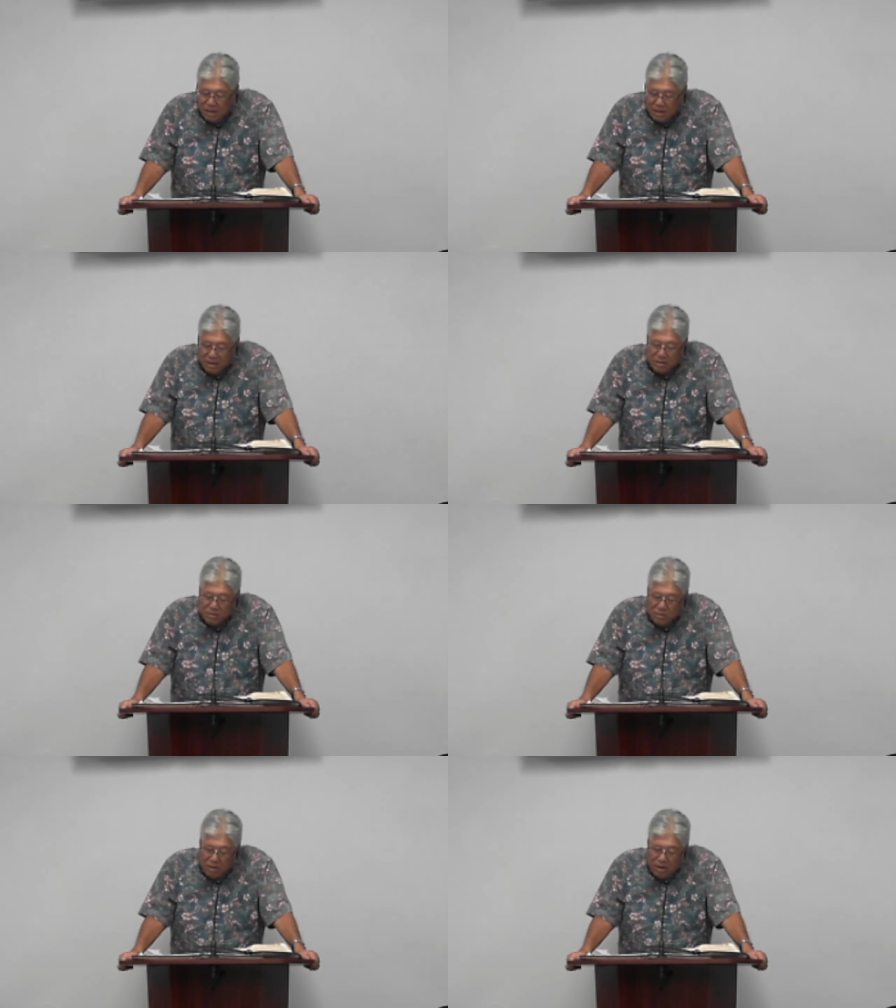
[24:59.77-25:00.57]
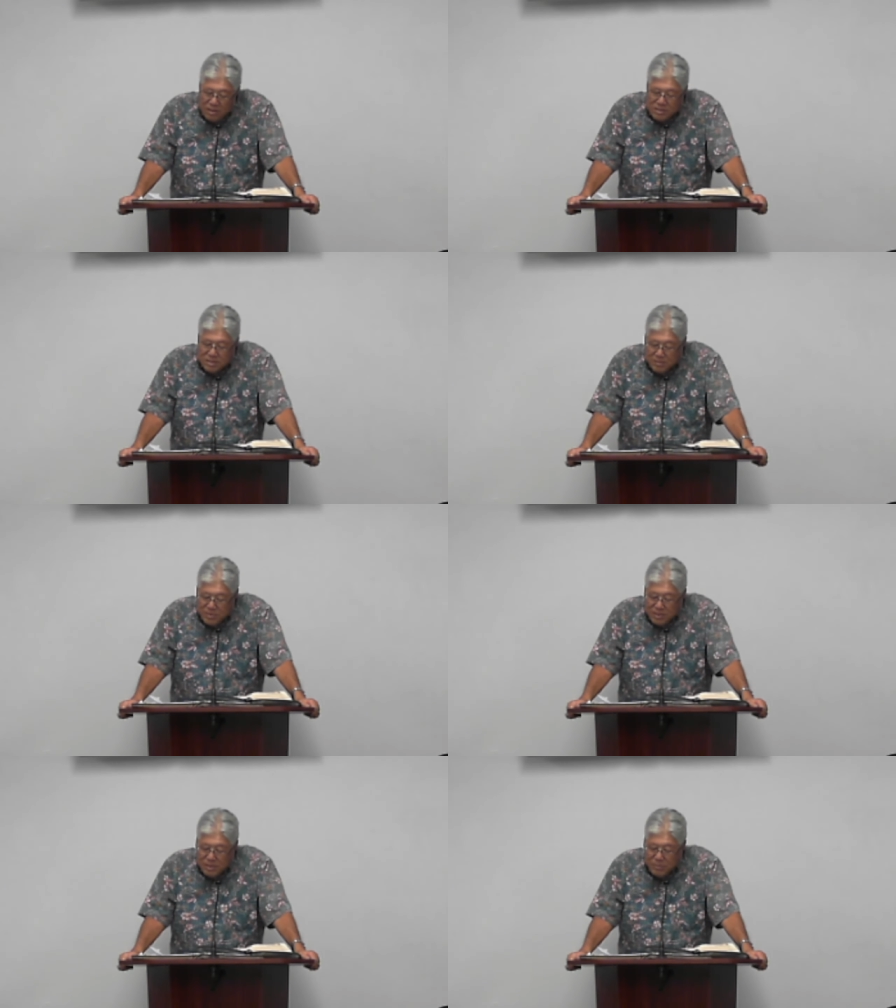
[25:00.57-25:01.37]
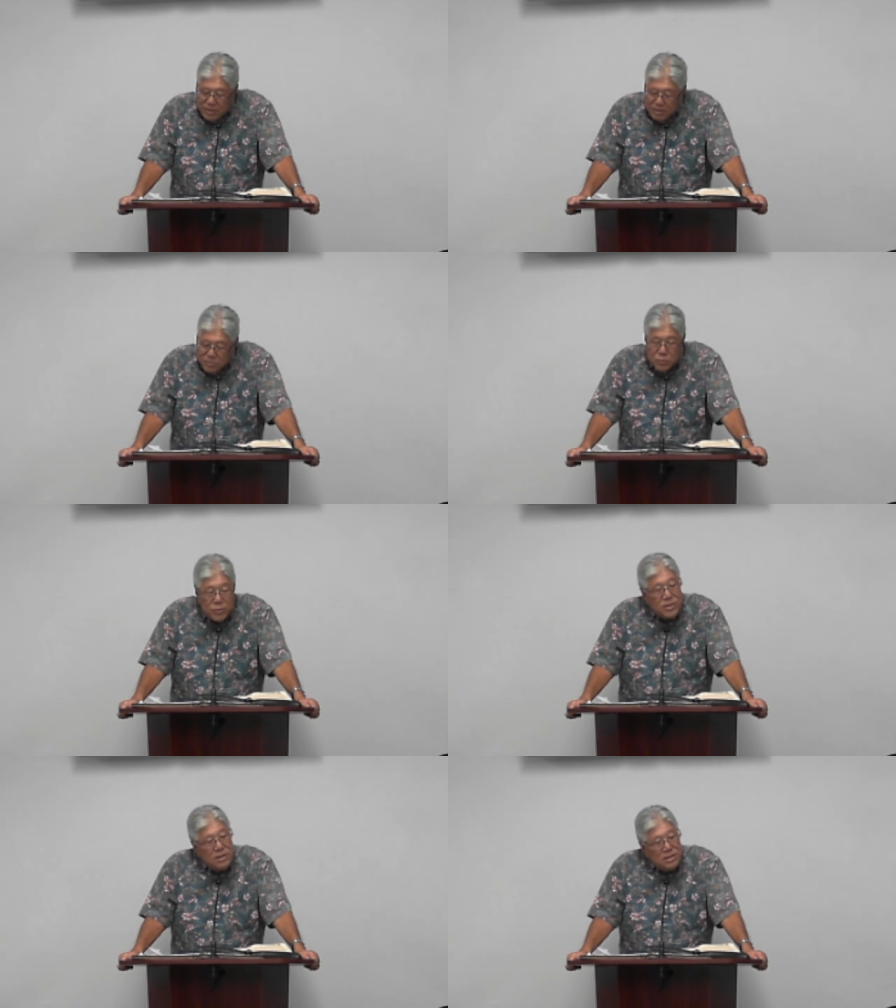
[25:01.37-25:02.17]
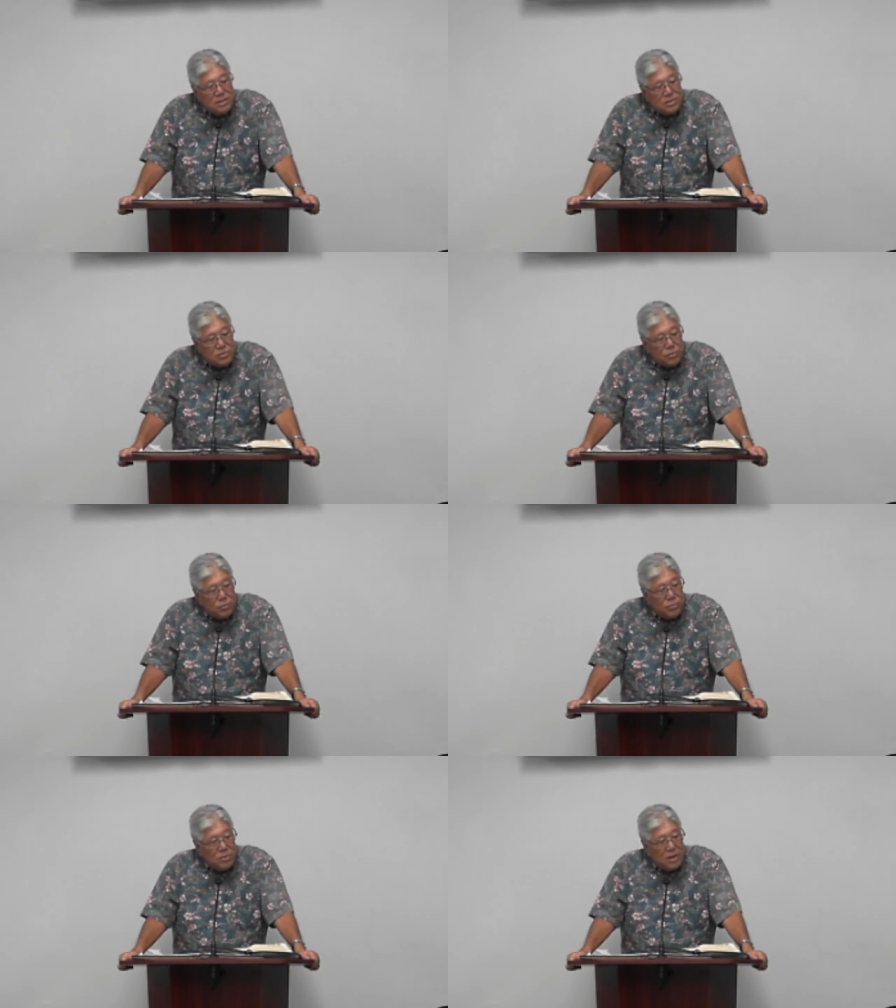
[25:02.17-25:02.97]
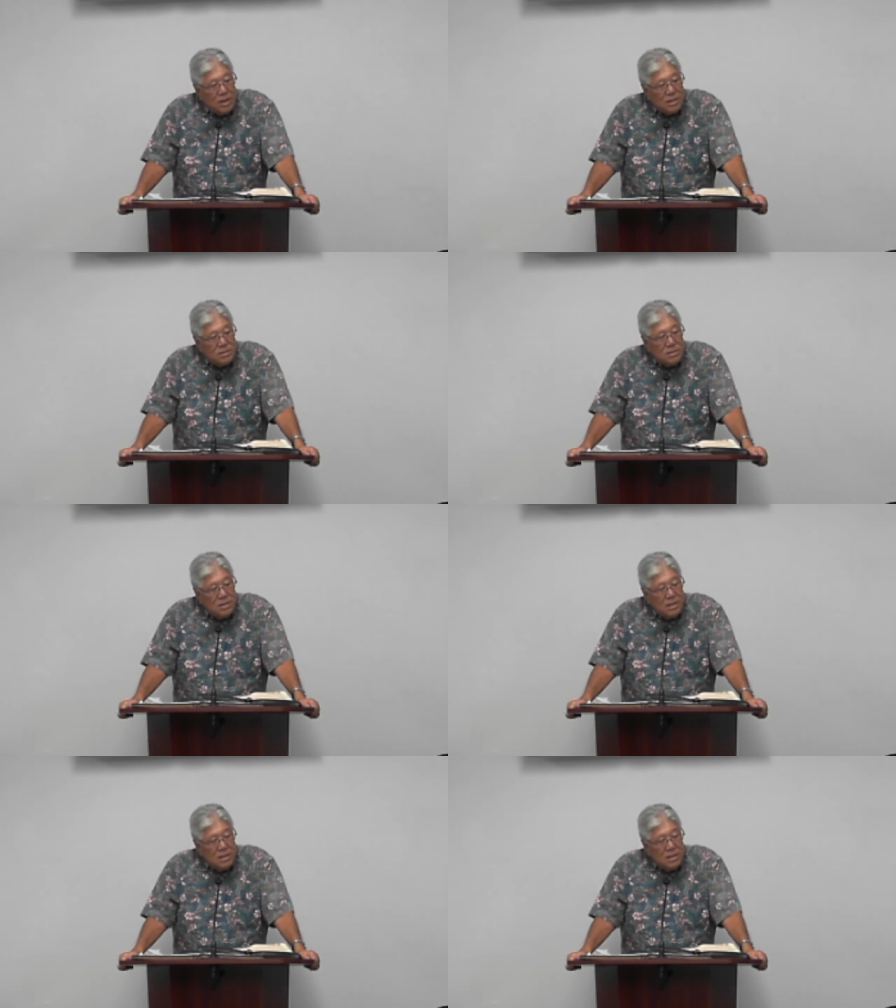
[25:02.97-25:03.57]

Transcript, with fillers: uh, the law is something that becomes written in stone, guys.